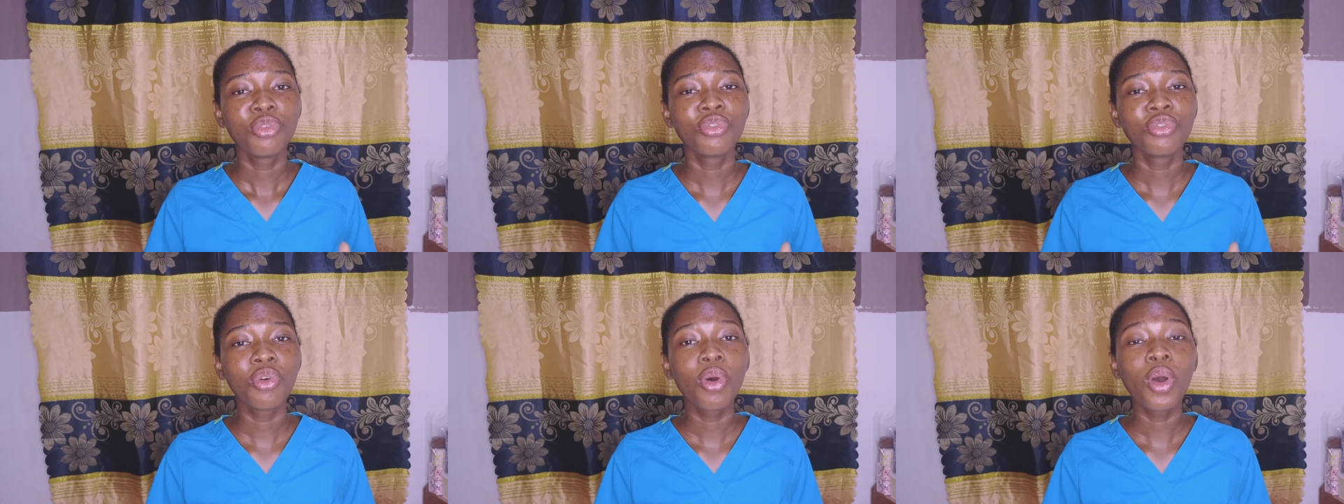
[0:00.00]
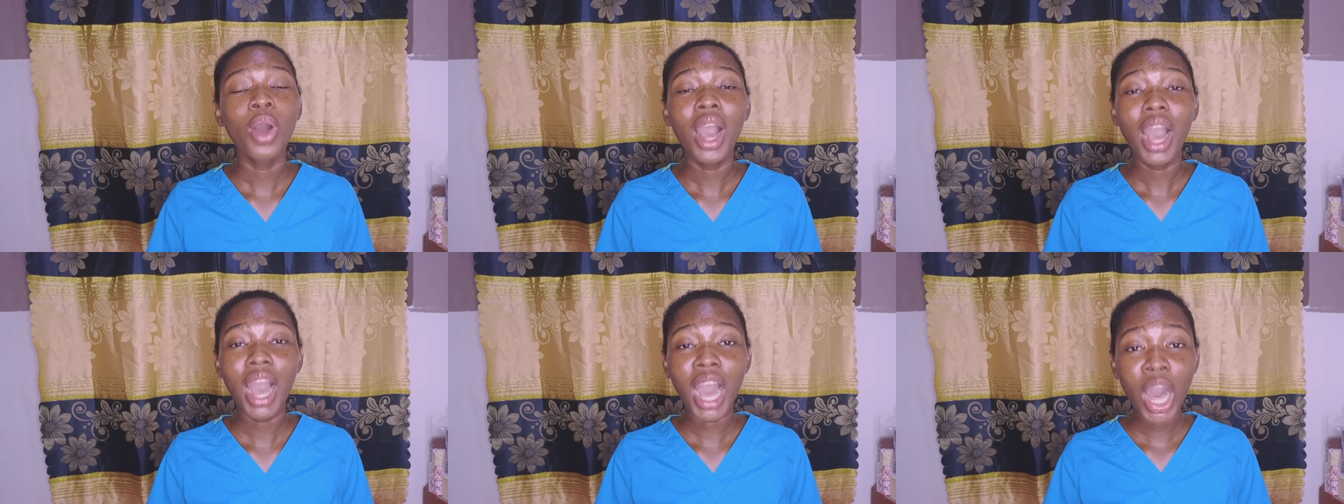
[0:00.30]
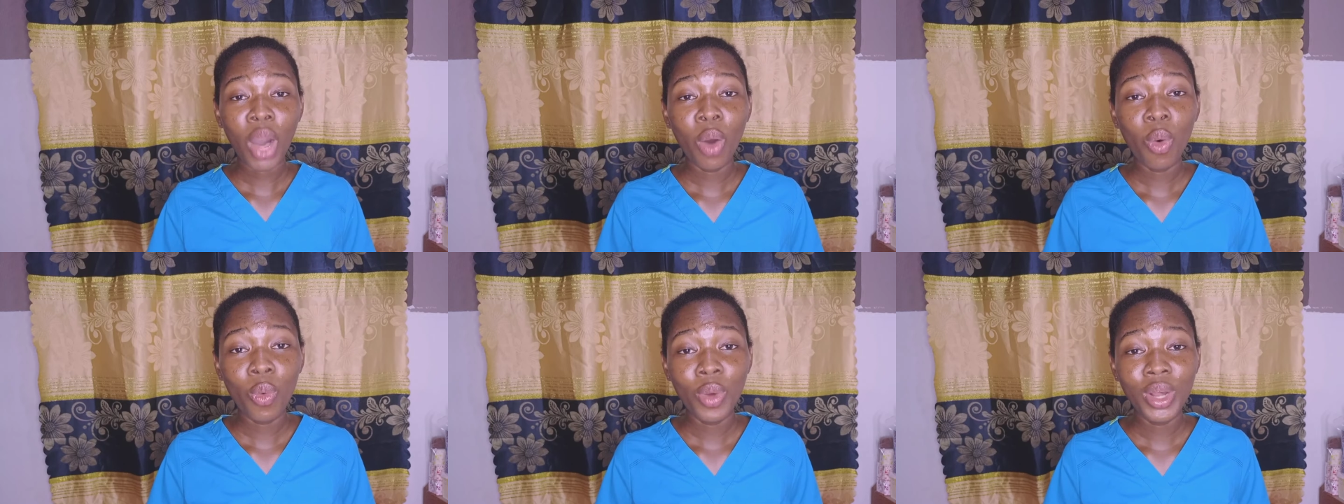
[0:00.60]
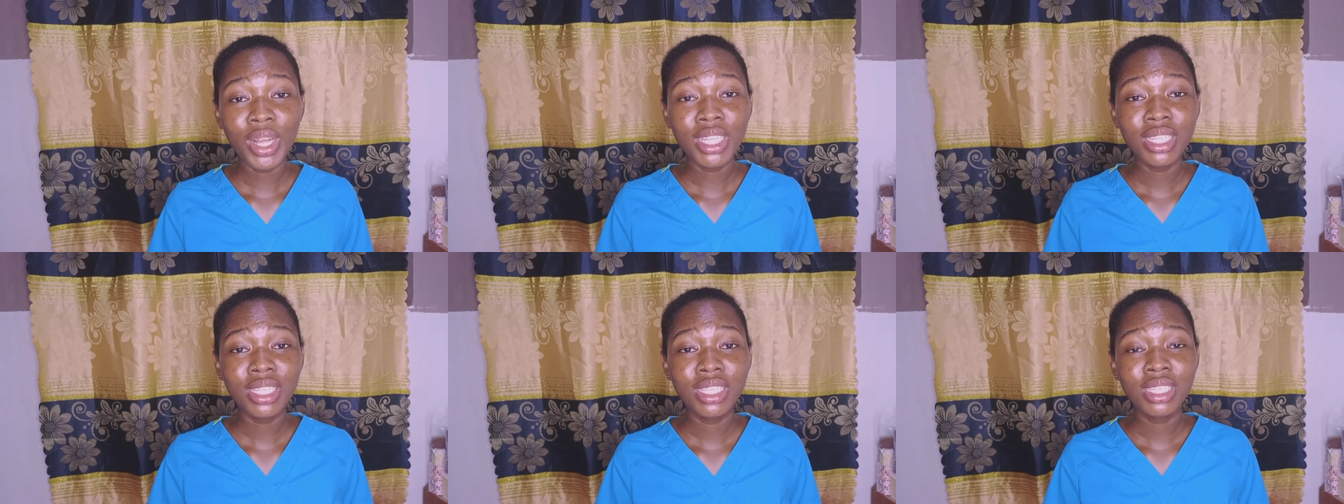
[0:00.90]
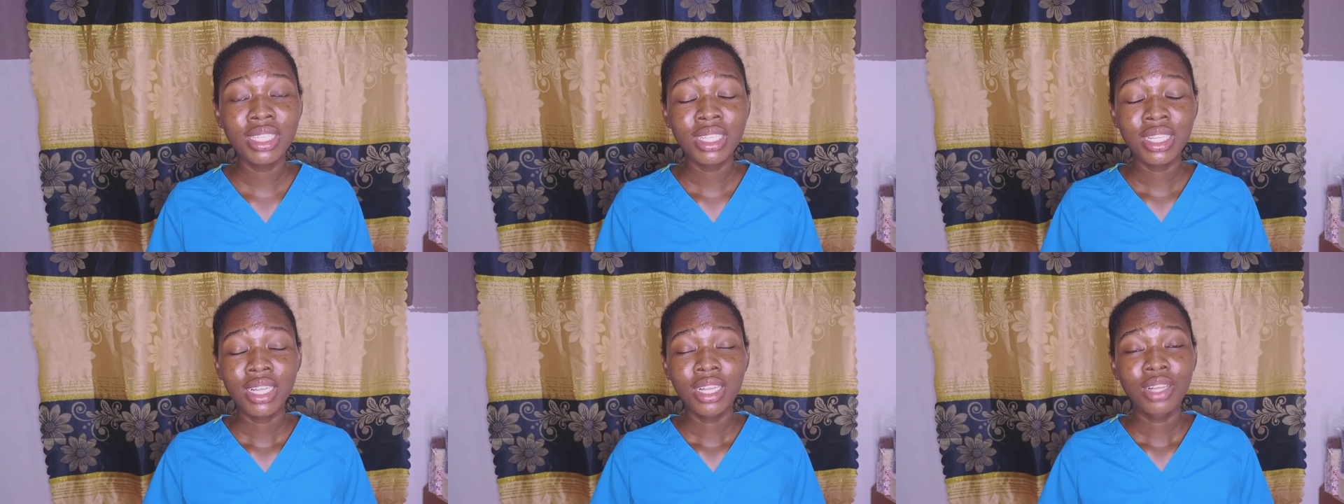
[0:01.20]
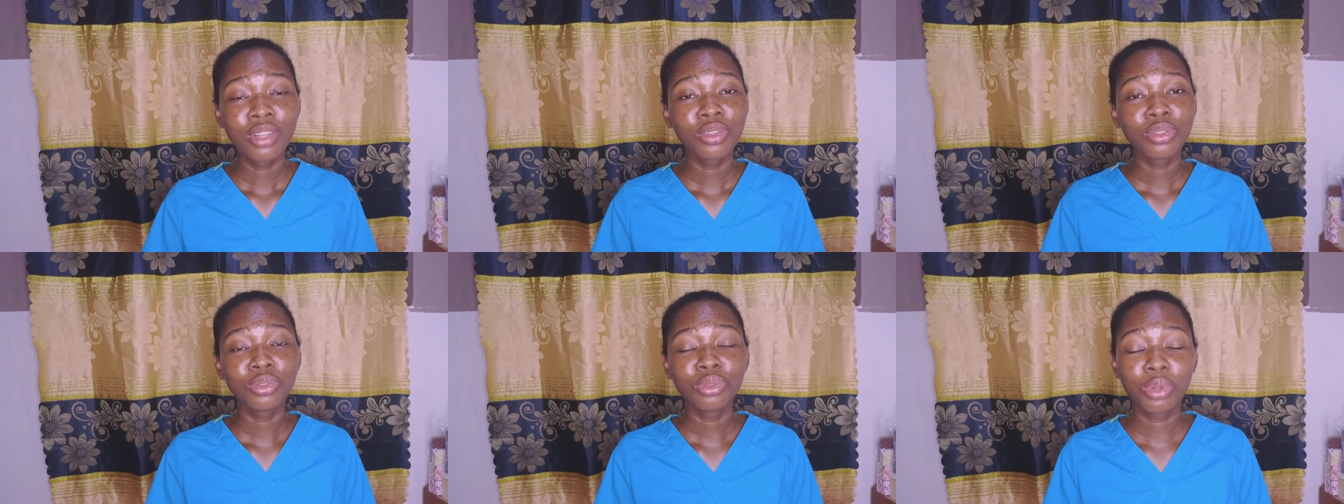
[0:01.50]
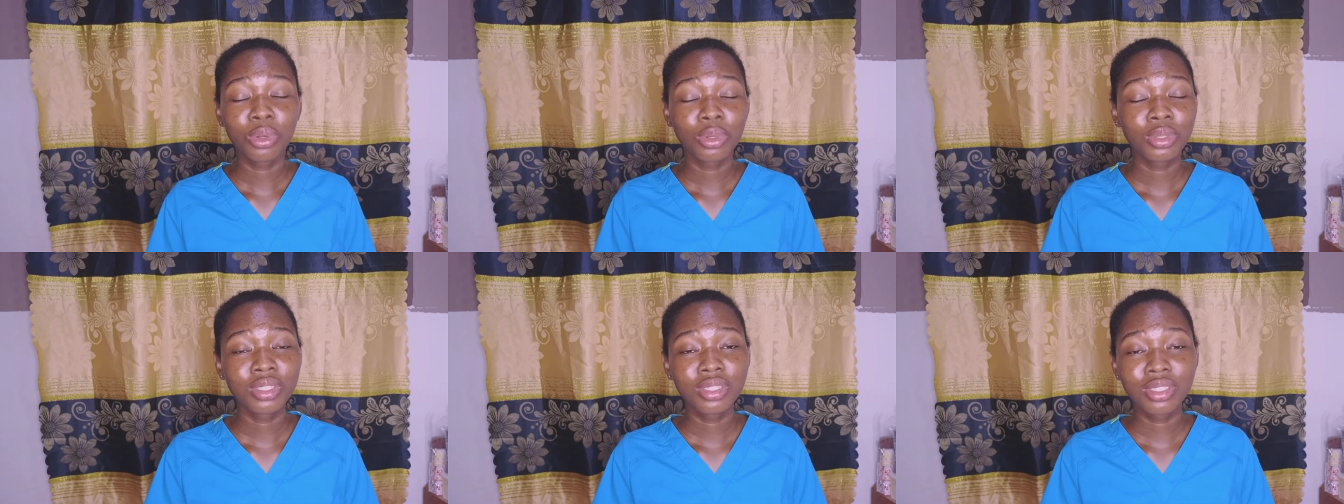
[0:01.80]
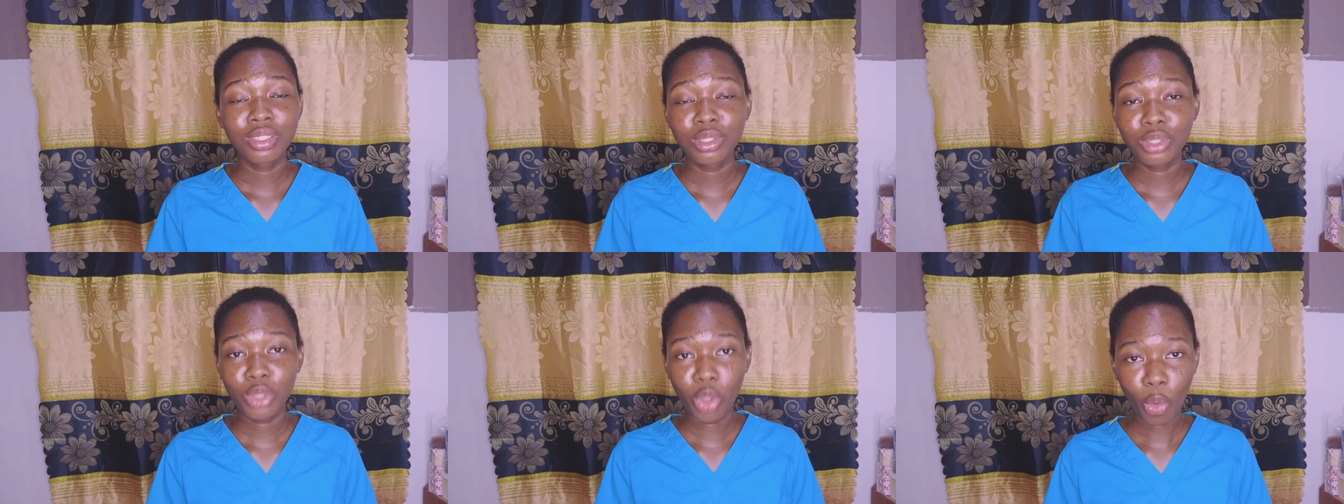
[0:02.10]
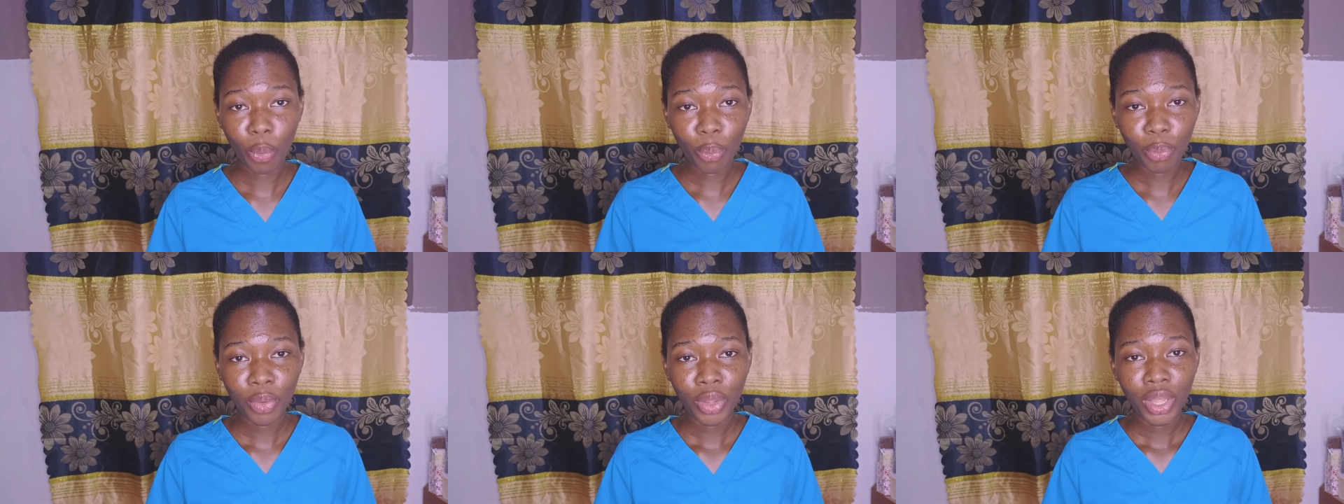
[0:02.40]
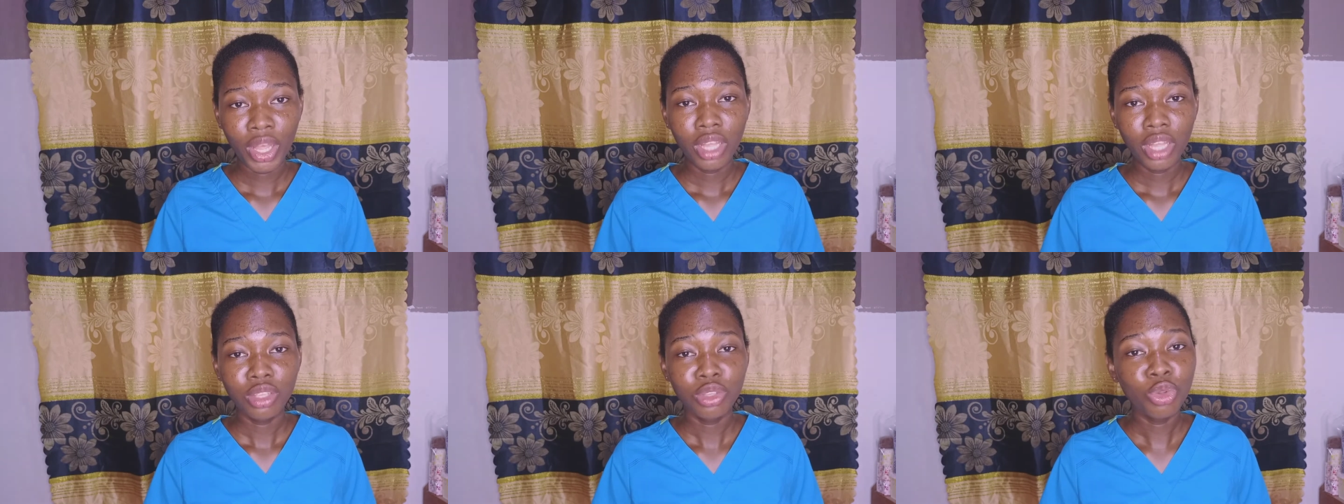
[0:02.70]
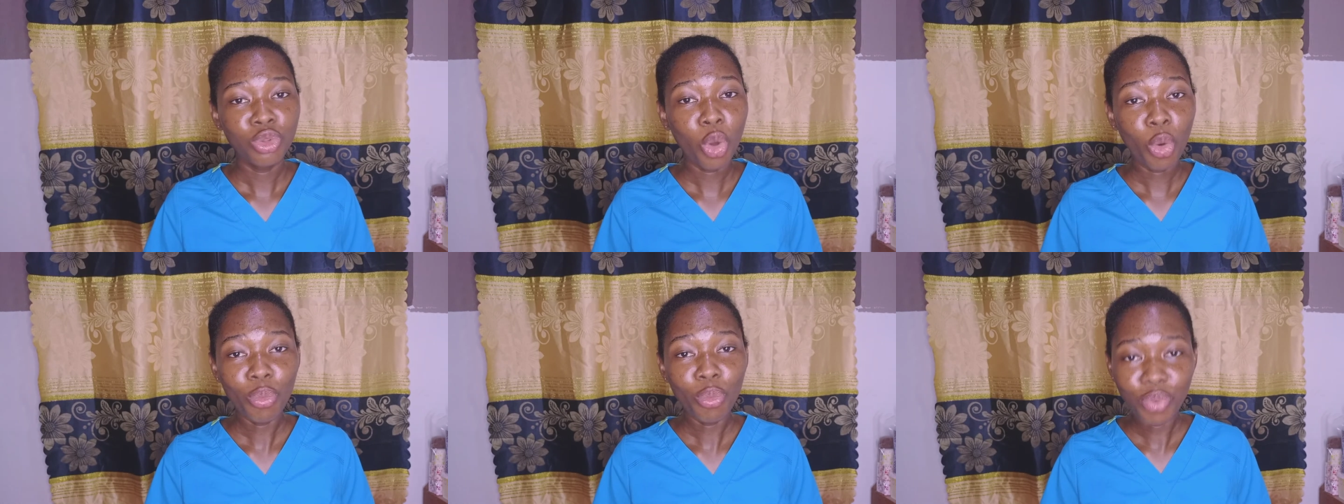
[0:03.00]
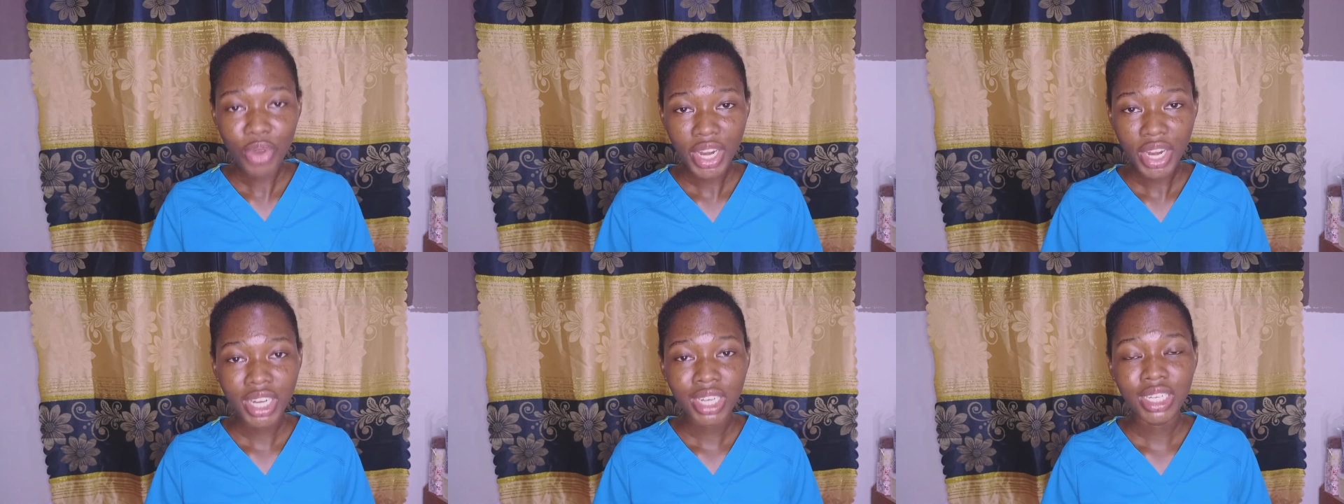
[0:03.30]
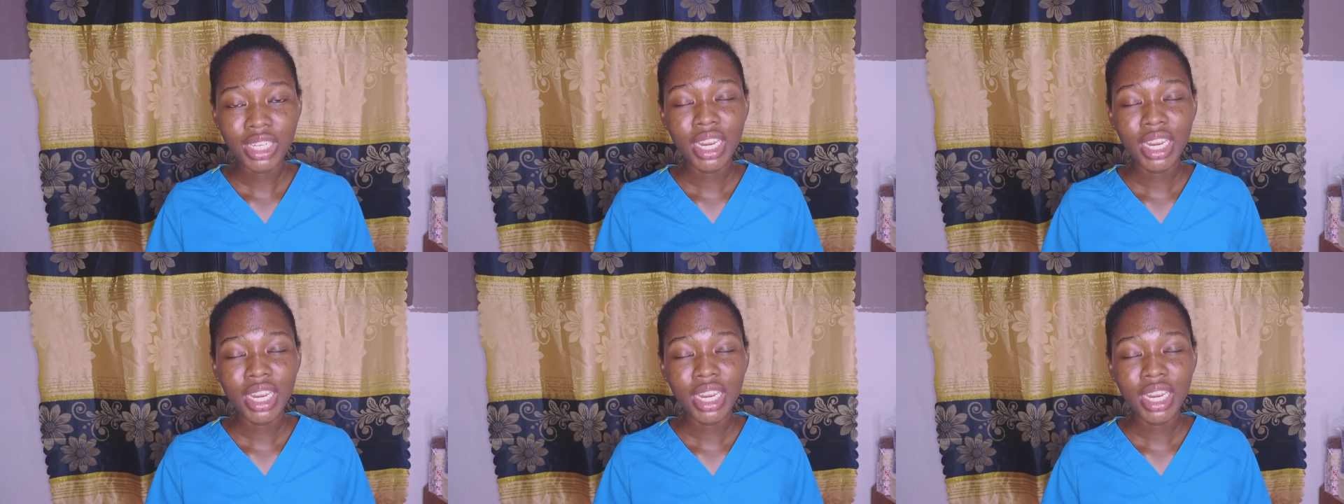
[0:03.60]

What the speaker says: for hours non-stop, no break.